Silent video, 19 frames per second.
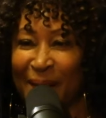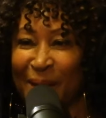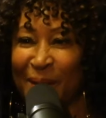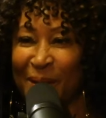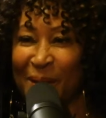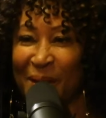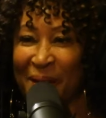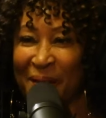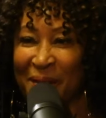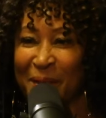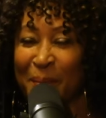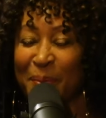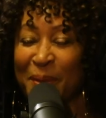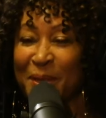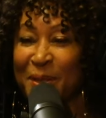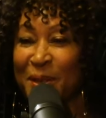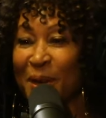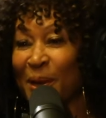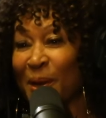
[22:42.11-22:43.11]
and
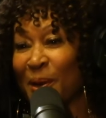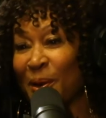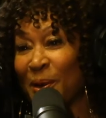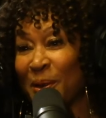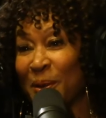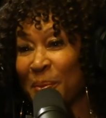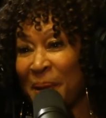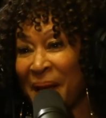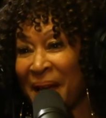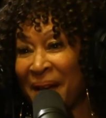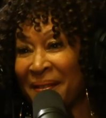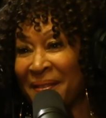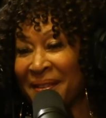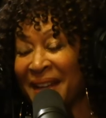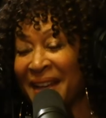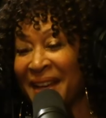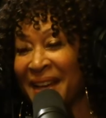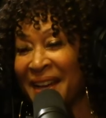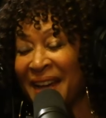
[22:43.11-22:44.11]
something to learn
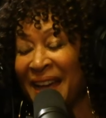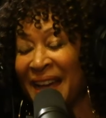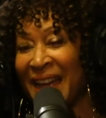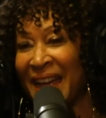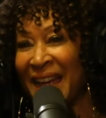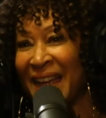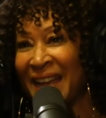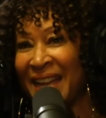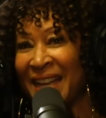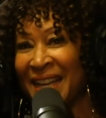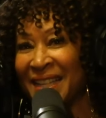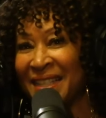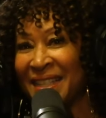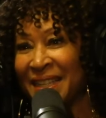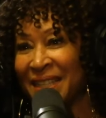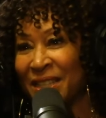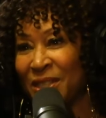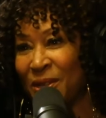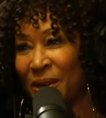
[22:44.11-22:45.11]
about,
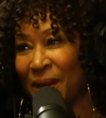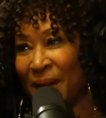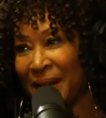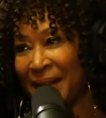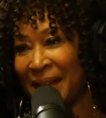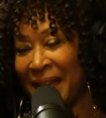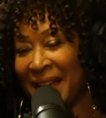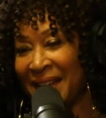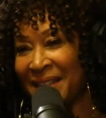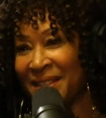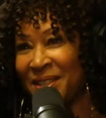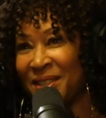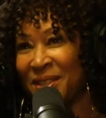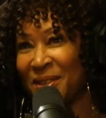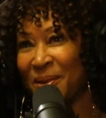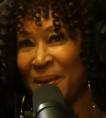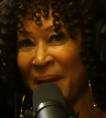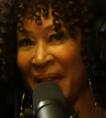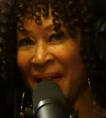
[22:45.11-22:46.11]
and
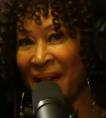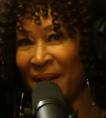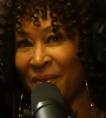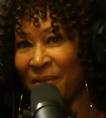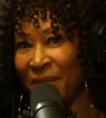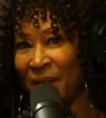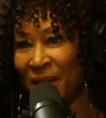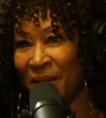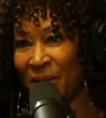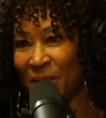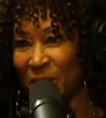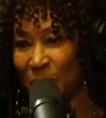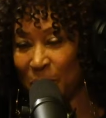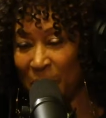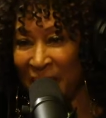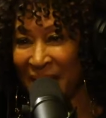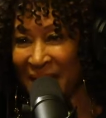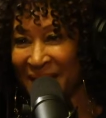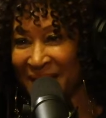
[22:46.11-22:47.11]
again, to have their
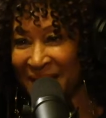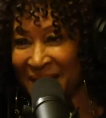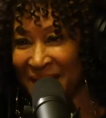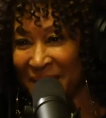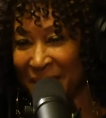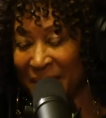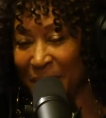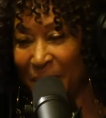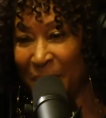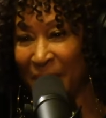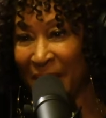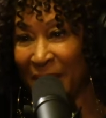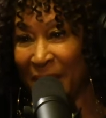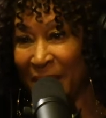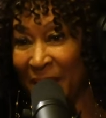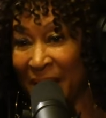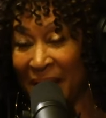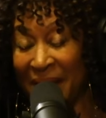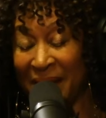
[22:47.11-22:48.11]
space,
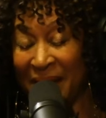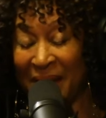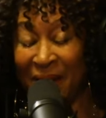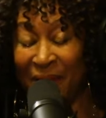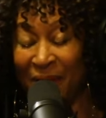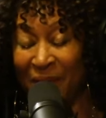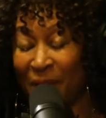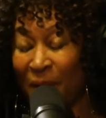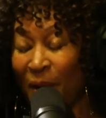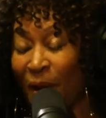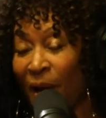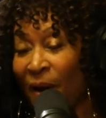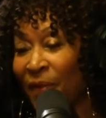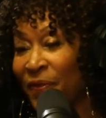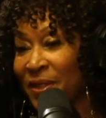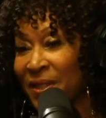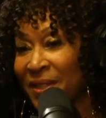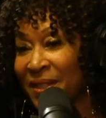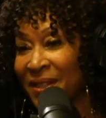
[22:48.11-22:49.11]
yes, and even their
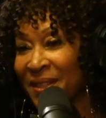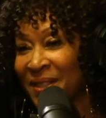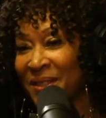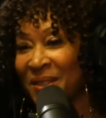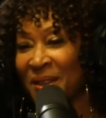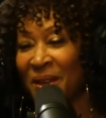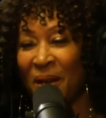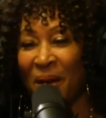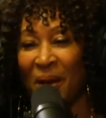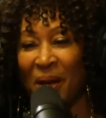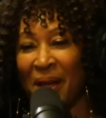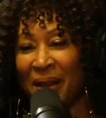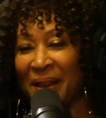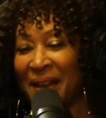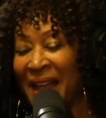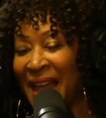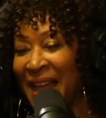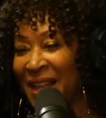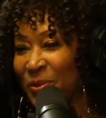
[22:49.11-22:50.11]
offices,
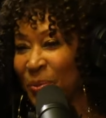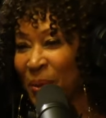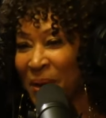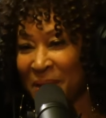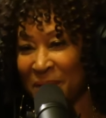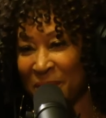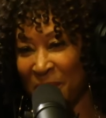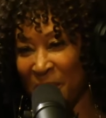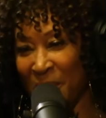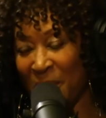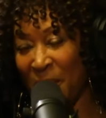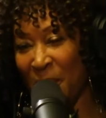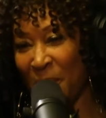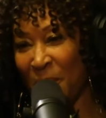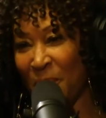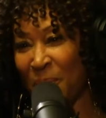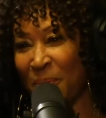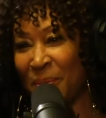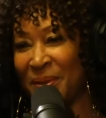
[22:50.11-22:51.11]
as well as their
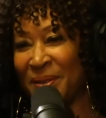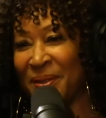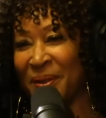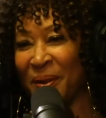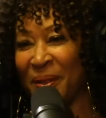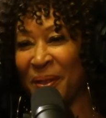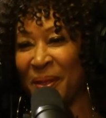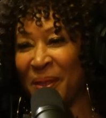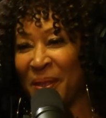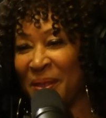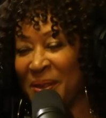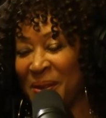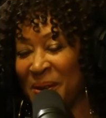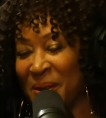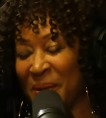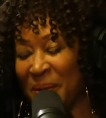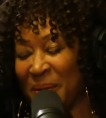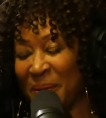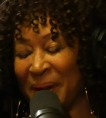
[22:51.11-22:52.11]
homes, and,
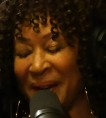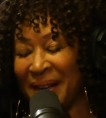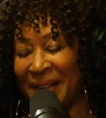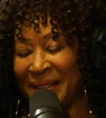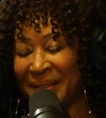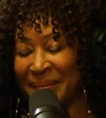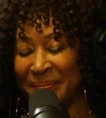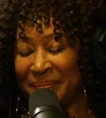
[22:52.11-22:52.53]
you know,